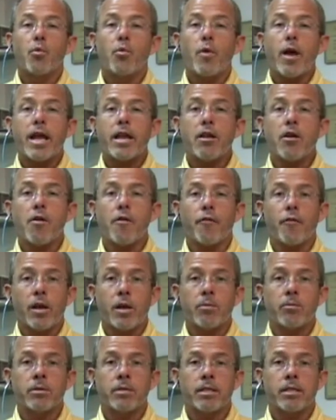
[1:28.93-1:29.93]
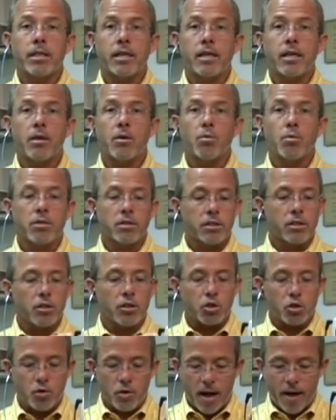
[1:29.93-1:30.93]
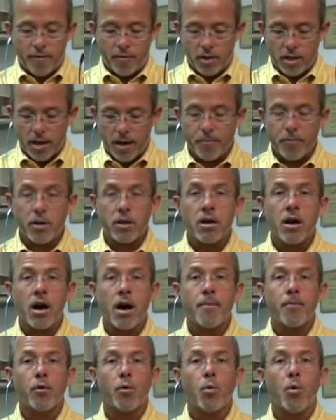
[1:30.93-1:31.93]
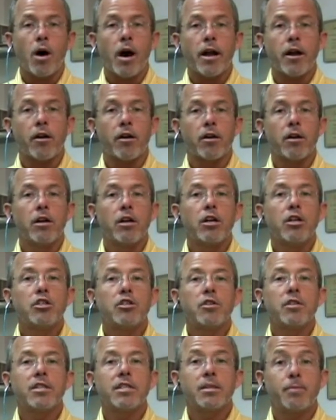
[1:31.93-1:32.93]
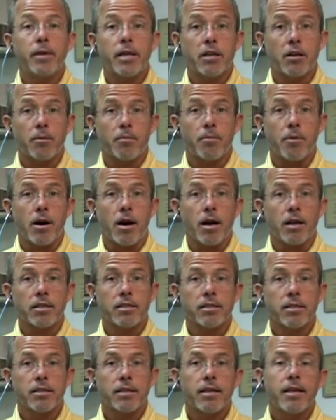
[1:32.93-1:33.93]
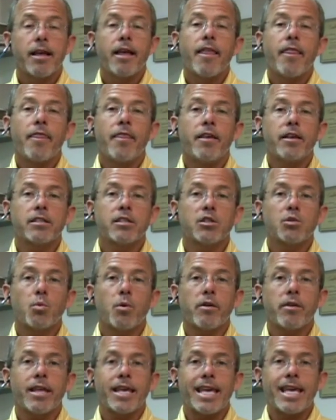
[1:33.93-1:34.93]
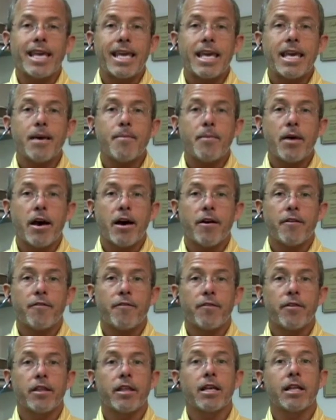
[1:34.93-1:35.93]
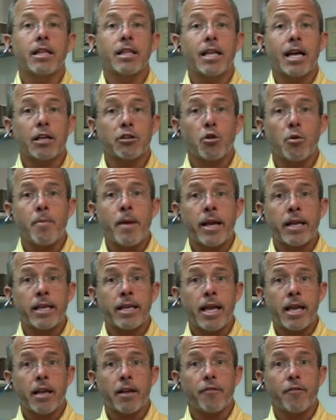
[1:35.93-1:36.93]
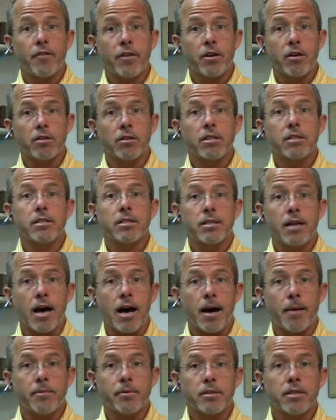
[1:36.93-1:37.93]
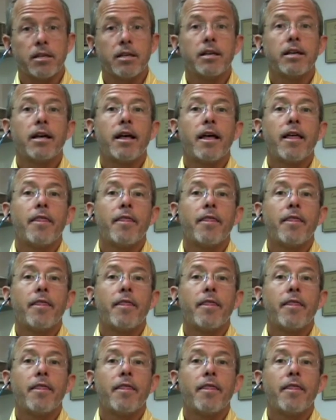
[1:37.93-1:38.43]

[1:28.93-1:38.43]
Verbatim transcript: the radio frequency will still travel up the copper wire to the speaker box. This is where the EMF, the electromagnetic field, stops.